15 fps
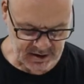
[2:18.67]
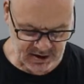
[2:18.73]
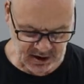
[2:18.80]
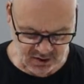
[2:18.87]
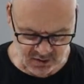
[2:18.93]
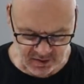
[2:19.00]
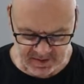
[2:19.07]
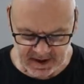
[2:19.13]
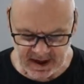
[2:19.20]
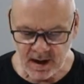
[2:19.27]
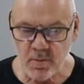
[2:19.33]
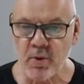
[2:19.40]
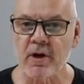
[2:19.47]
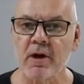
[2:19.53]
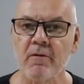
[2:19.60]
in touch with me
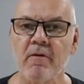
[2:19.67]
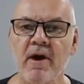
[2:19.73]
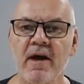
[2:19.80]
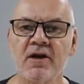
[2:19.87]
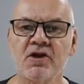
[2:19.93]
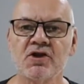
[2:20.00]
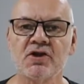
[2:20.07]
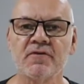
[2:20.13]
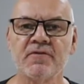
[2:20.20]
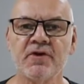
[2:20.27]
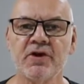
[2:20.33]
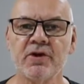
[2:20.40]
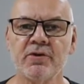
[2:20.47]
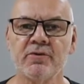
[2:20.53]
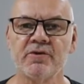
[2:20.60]
and we'll arrange
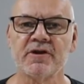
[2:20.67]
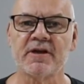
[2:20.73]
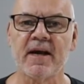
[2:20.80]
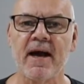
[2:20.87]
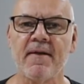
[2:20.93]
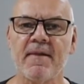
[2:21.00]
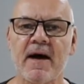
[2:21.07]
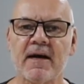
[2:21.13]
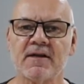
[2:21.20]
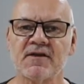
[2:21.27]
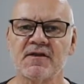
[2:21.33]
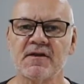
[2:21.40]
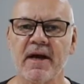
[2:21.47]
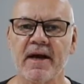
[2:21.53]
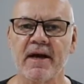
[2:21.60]
for you to get that
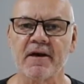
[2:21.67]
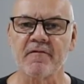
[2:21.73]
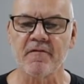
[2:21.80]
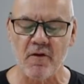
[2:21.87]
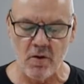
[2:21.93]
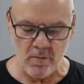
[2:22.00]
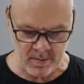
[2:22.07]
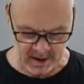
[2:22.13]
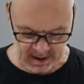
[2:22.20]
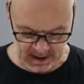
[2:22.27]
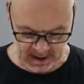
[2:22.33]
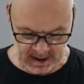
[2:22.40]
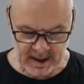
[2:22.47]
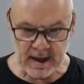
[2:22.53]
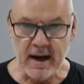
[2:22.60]
snake from
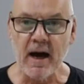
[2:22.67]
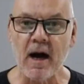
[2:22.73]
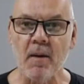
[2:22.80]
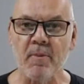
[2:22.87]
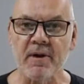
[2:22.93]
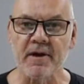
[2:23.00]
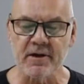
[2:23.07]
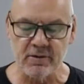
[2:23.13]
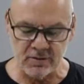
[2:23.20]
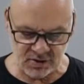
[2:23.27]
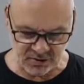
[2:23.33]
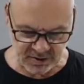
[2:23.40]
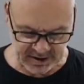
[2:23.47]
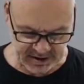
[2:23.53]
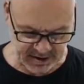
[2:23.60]
ARP
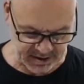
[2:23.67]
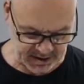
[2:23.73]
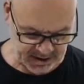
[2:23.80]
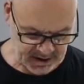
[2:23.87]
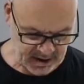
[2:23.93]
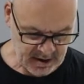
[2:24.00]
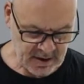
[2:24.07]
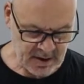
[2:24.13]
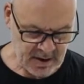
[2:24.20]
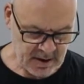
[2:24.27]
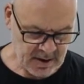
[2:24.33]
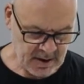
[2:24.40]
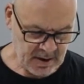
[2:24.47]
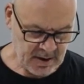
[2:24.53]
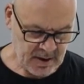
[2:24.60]
Constrictors
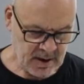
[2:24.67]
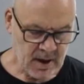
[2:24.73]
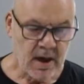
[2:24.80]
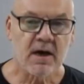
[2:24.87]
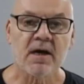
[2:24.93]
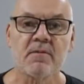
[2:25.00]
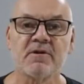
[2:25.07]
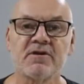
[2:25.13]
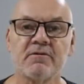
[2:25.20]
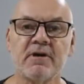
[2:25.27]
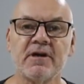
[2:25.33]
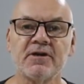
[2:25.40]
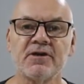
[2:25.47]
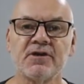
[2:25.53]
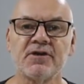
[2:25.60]

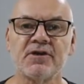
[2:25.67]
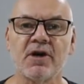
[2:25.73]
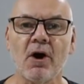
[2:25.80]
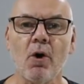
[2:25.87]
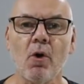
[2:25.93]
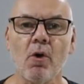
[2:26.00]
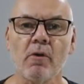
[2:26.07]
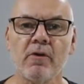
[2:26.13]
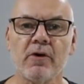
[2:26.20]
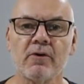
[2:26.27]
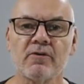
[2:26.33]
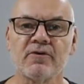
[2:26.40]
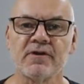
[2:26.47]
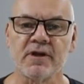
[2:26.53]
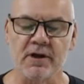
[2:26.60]
commiserations to all
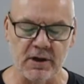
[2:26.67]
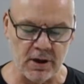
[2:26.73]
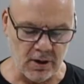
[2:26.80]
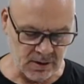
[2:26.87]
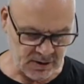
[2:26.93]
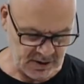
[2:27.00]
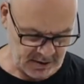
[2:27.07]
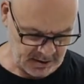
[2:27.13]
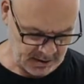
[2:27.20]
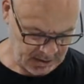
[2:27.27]
those that lost